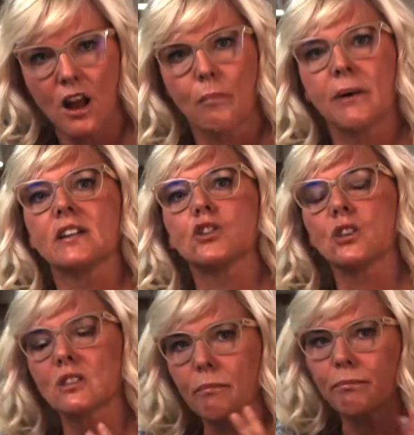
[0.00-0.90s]
But it's
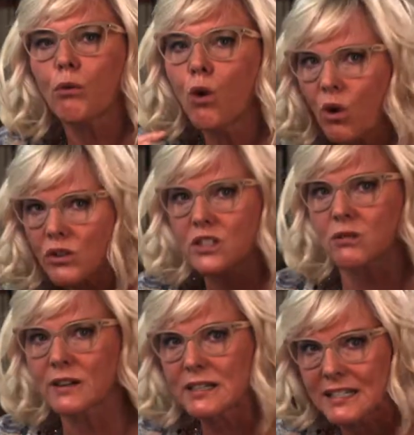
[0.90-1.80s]
just important to
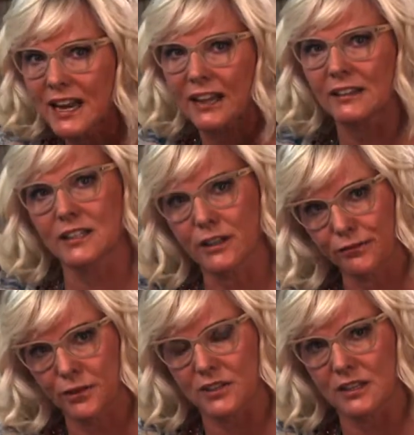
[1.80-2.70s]
understand the
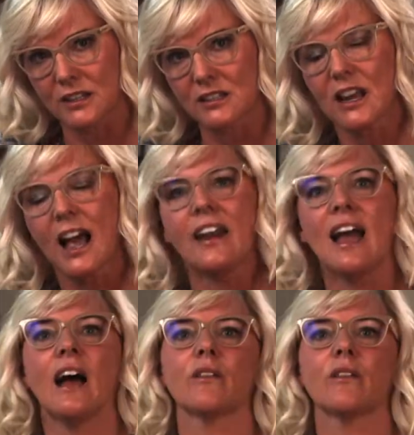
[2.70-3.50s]
differences and how